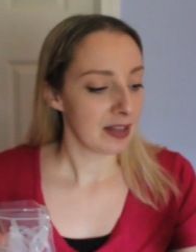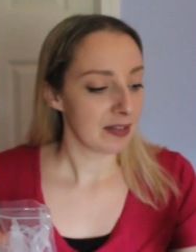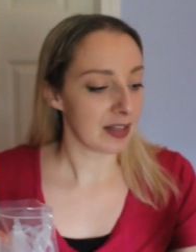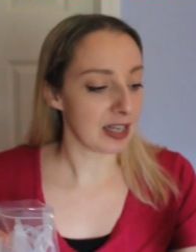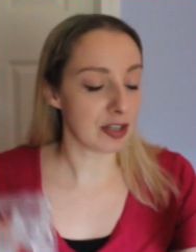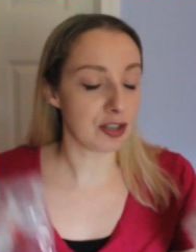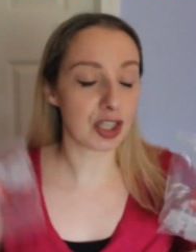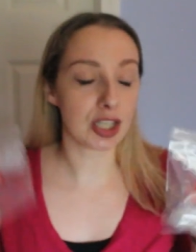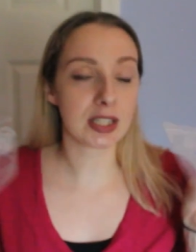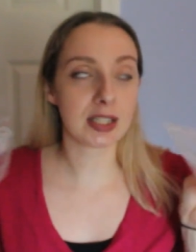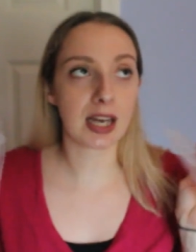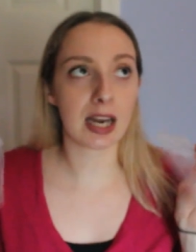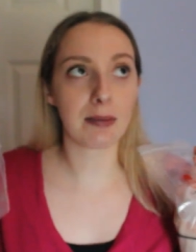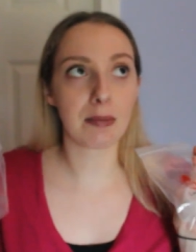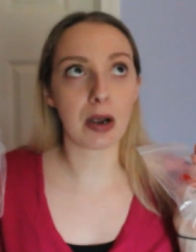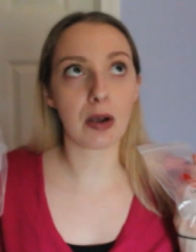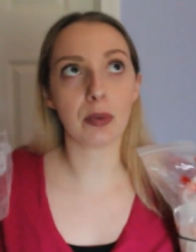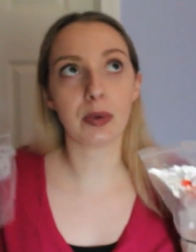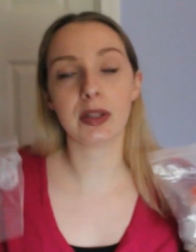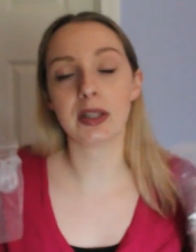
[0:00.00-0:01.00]
they just
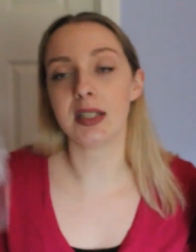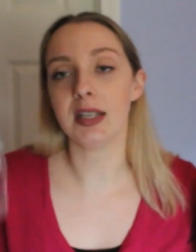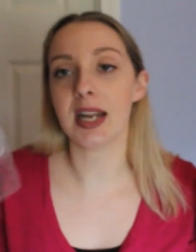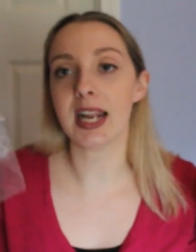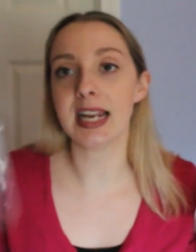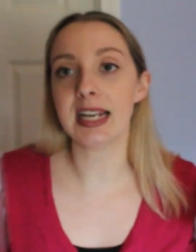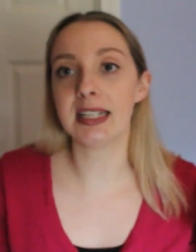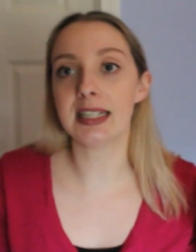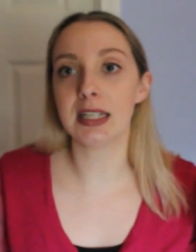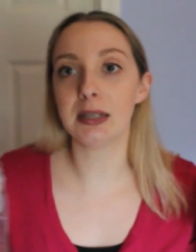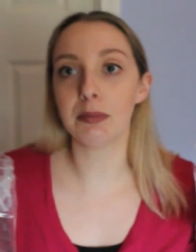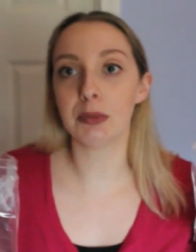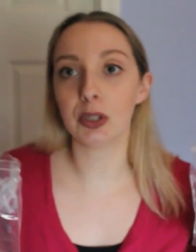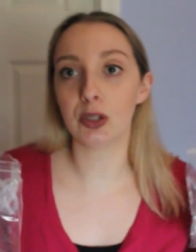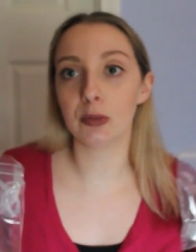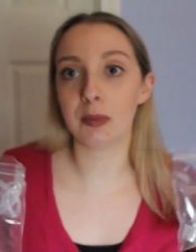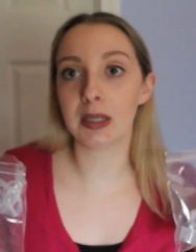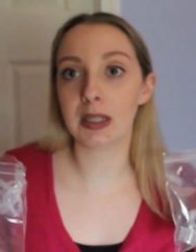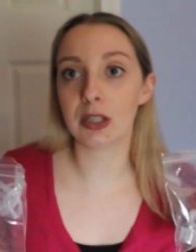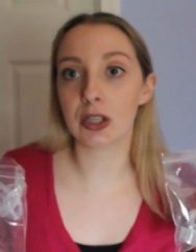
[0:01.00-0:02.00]
came out with an eighteen
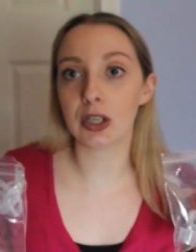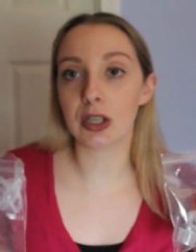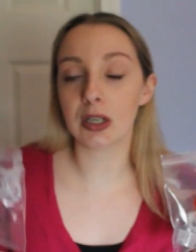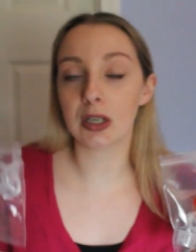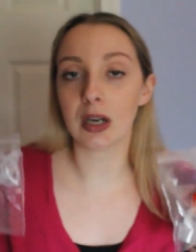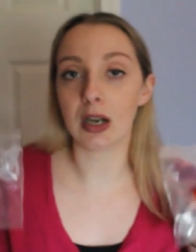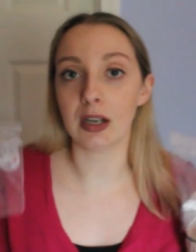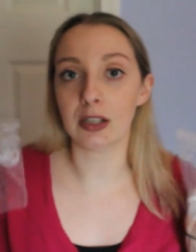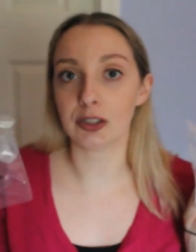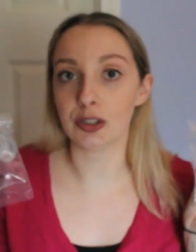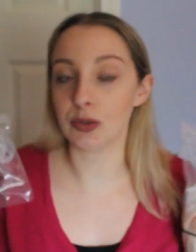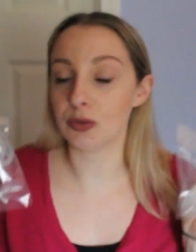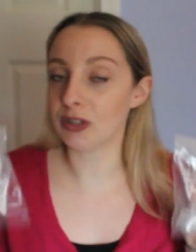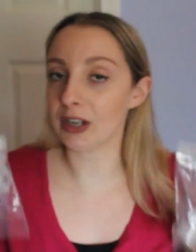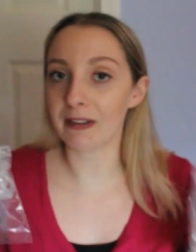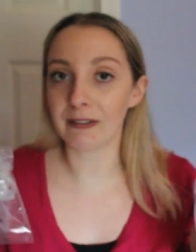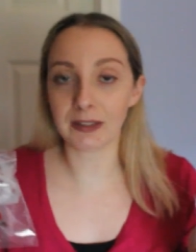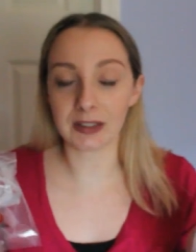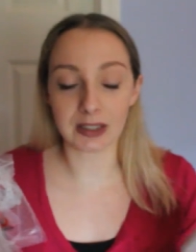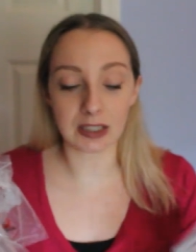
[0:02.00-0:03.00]
millimeter, uh, so
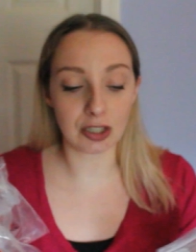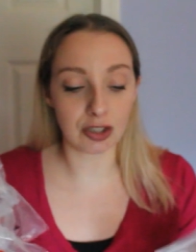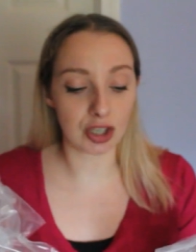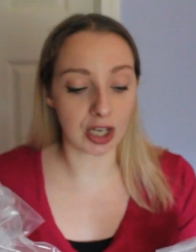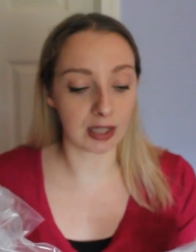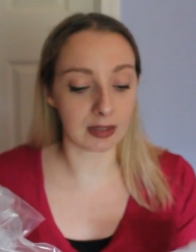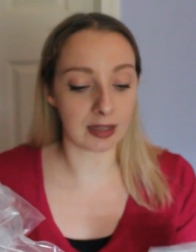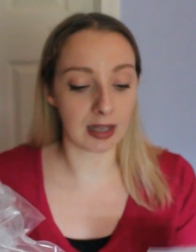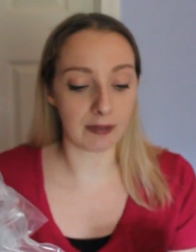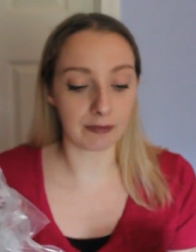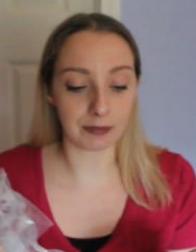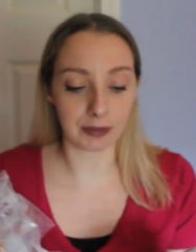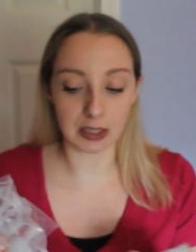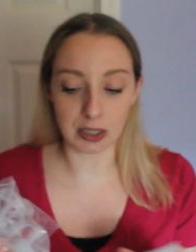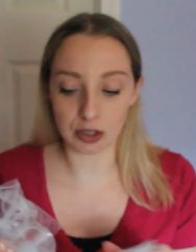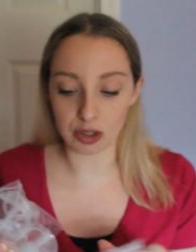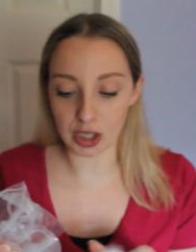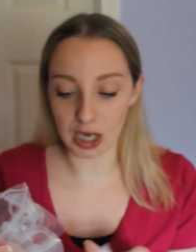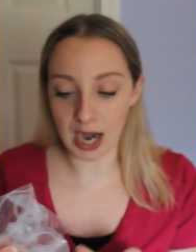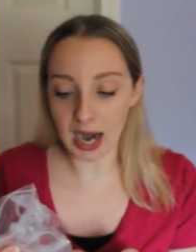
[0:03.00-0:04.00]
definitely check that
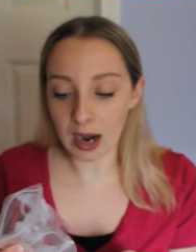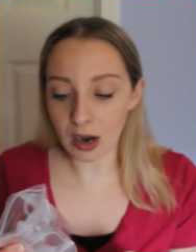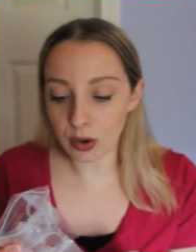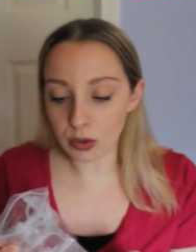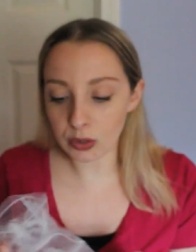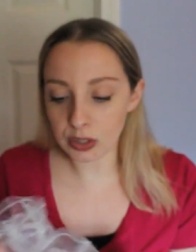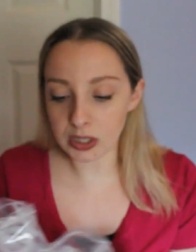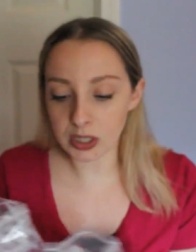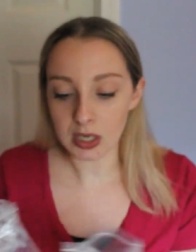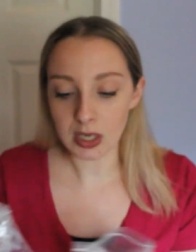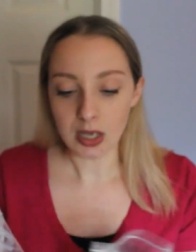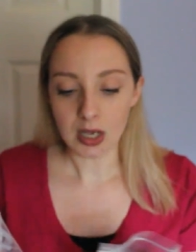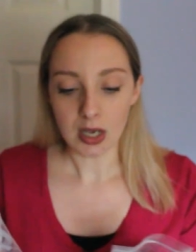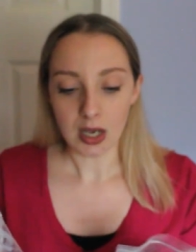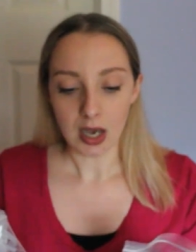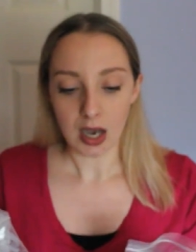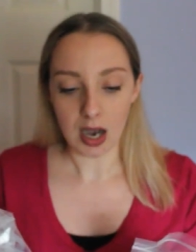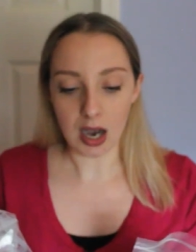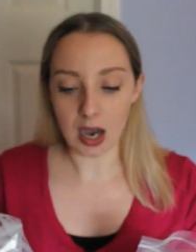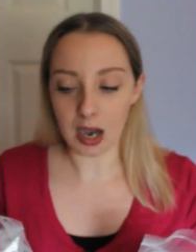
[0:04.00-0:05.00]
flange out.
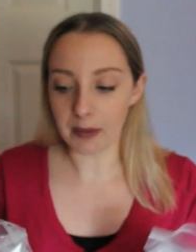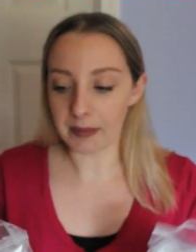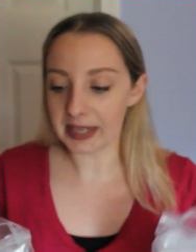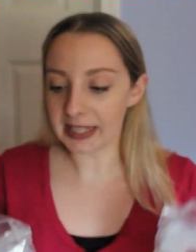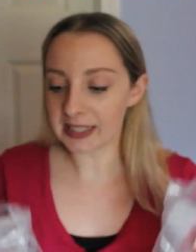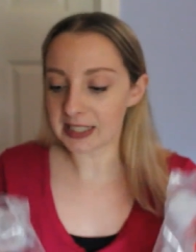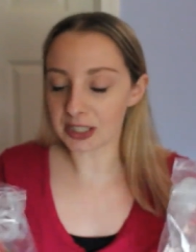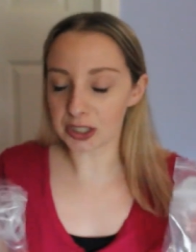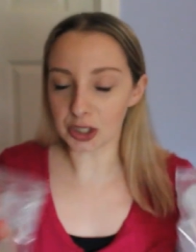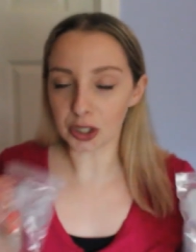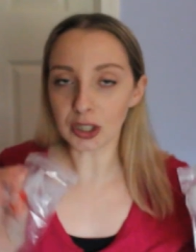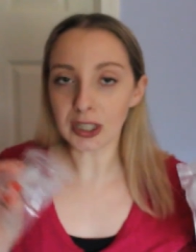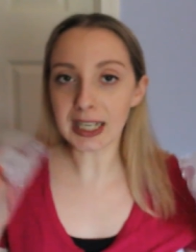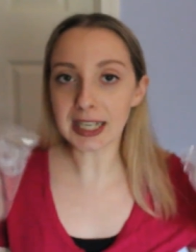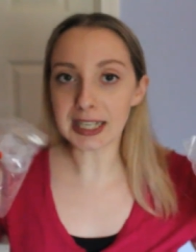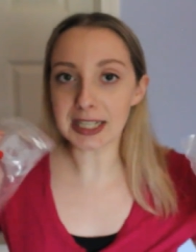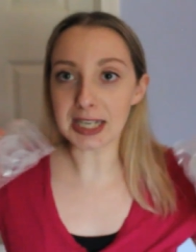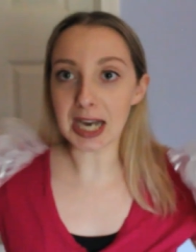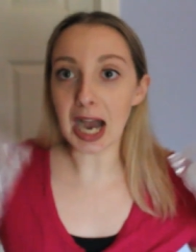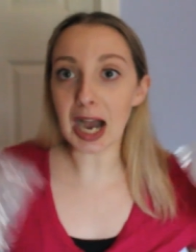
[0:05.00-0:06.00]
Um it's still
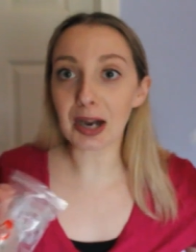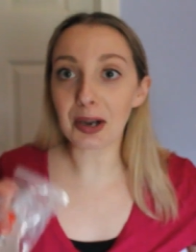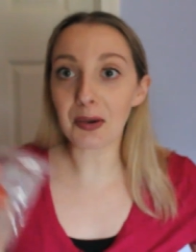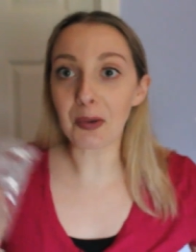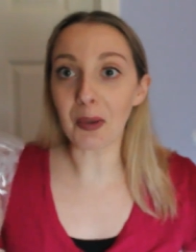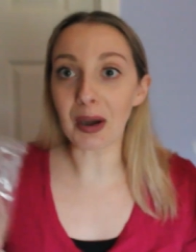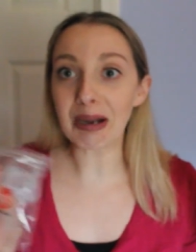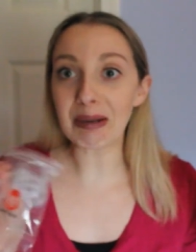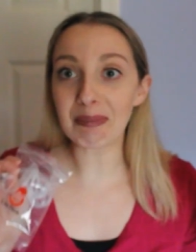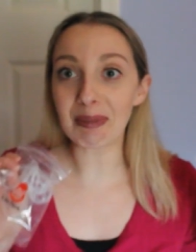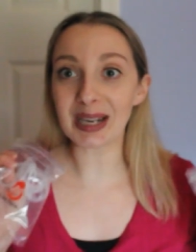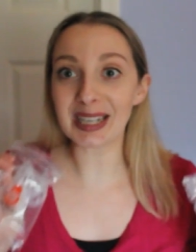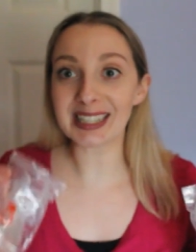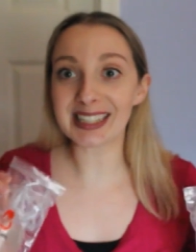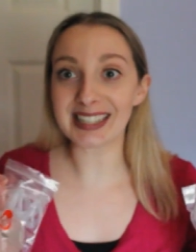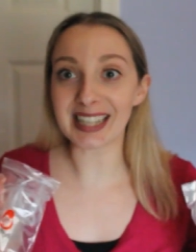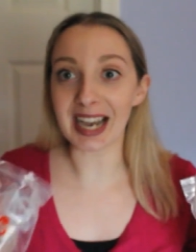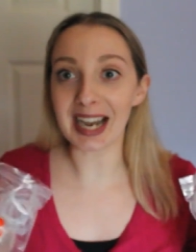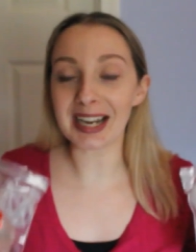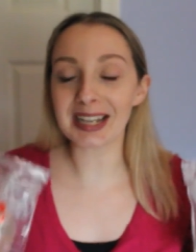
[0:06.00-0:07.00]
like not quite my
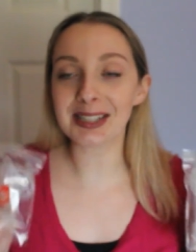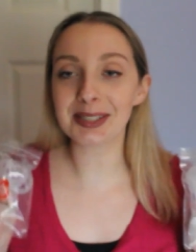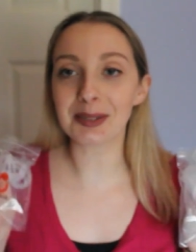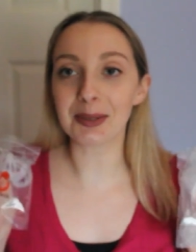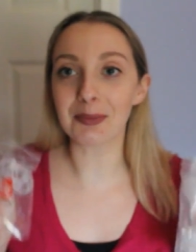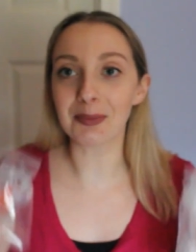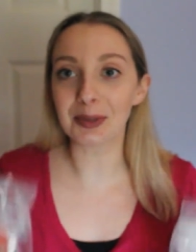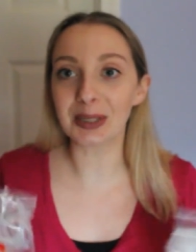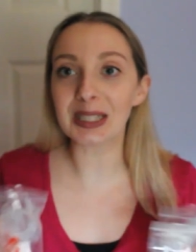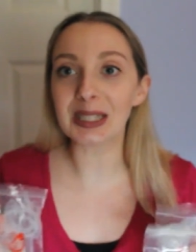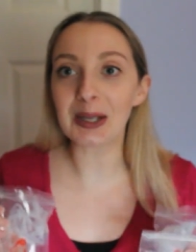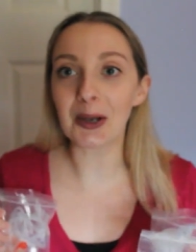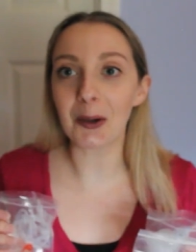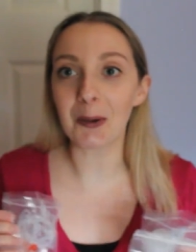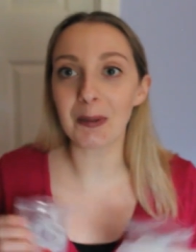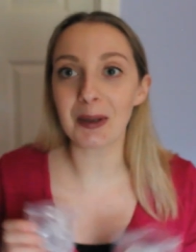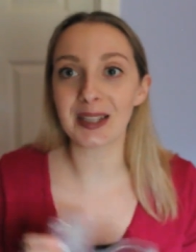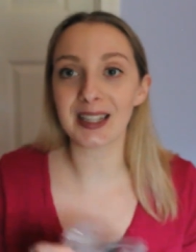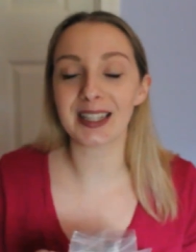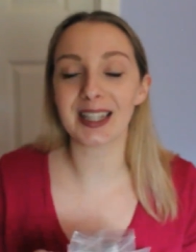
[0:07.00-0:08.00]
size, so I'm really
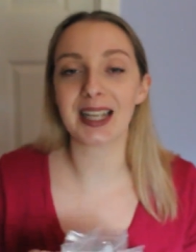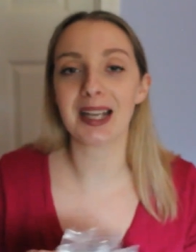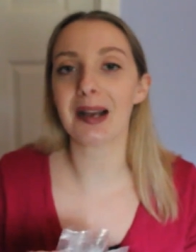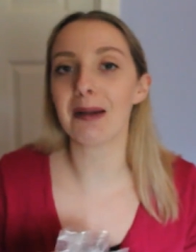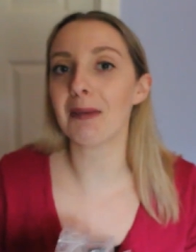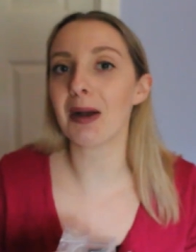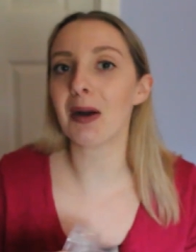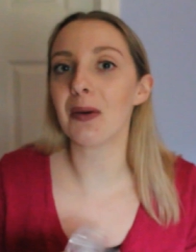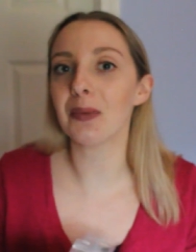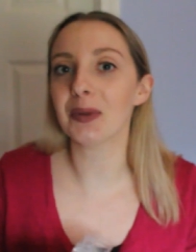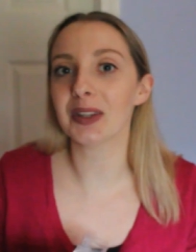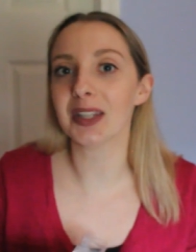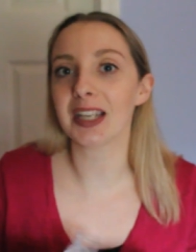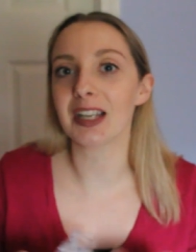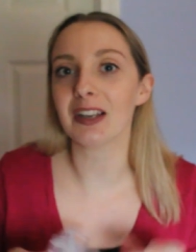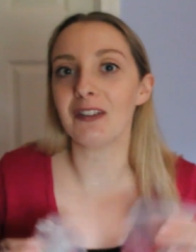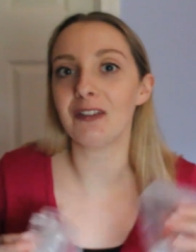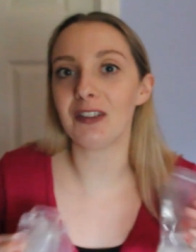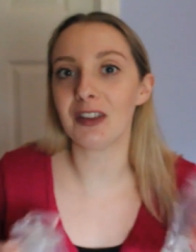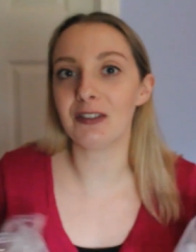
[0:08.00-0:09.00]
hoping that they come out with
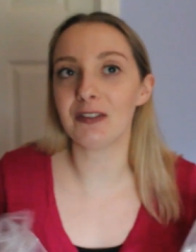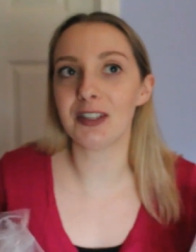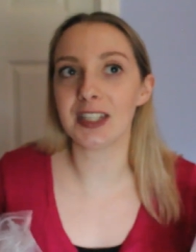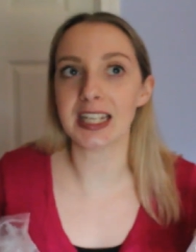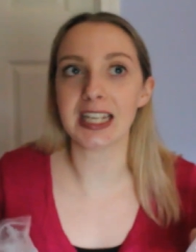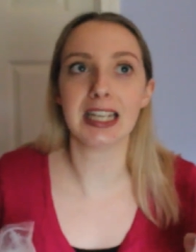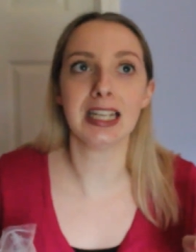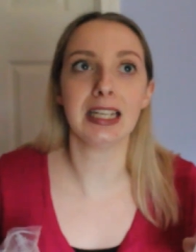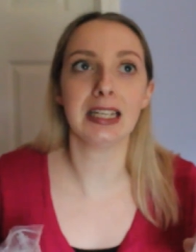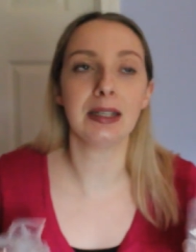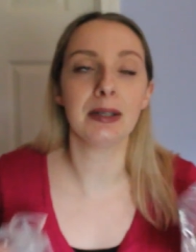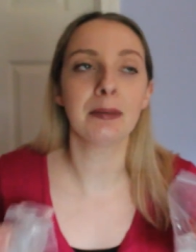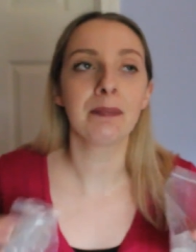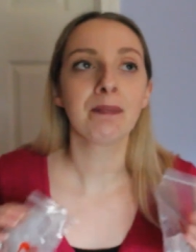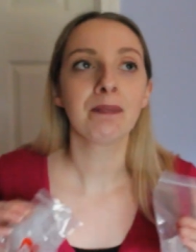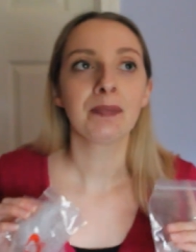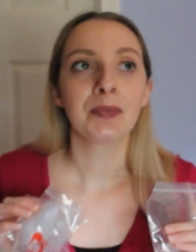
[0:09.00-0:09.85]
like a fifteen